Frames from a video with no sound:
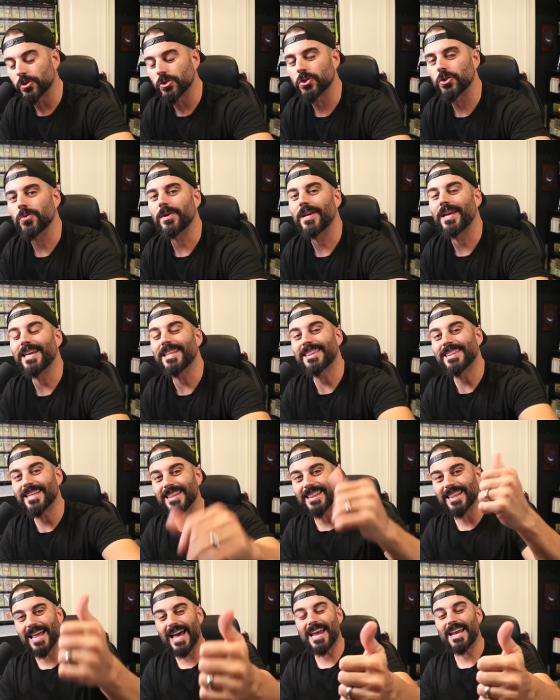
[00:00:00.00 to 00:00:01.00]
two, hit the
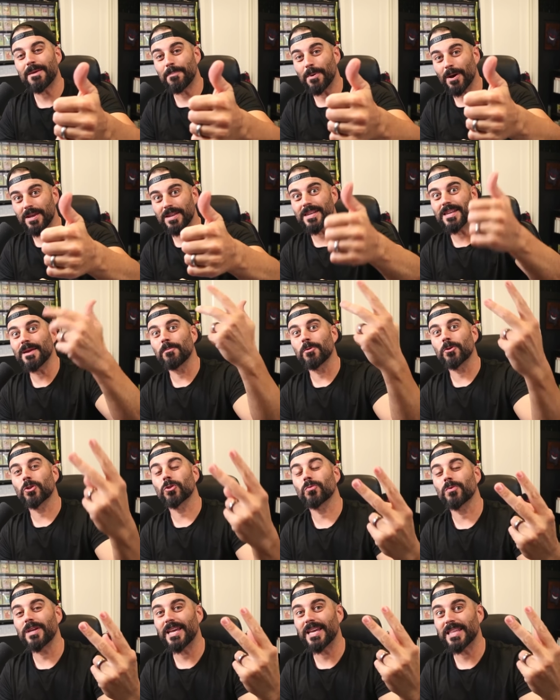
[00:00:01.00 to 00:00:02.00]
like button. Number
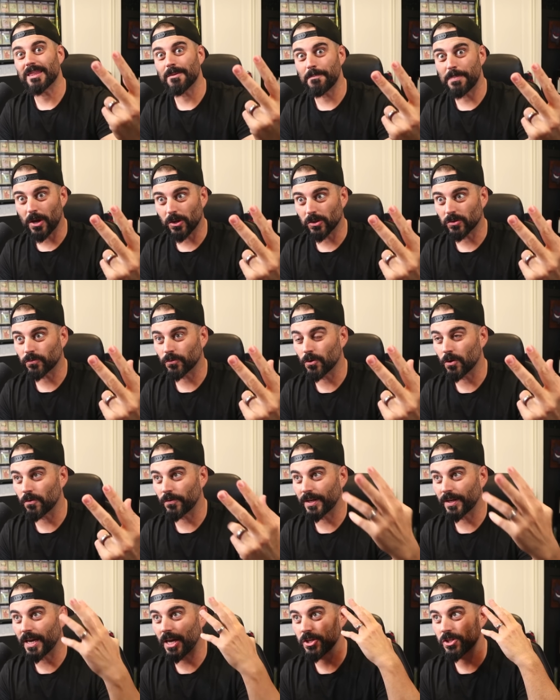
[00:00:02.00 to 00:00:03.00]
three, hit the bells for
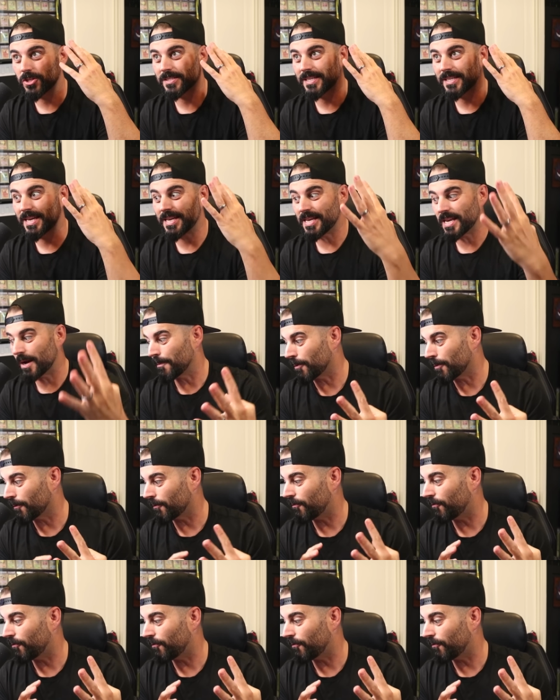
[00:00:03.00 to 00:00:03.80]
notifications. And number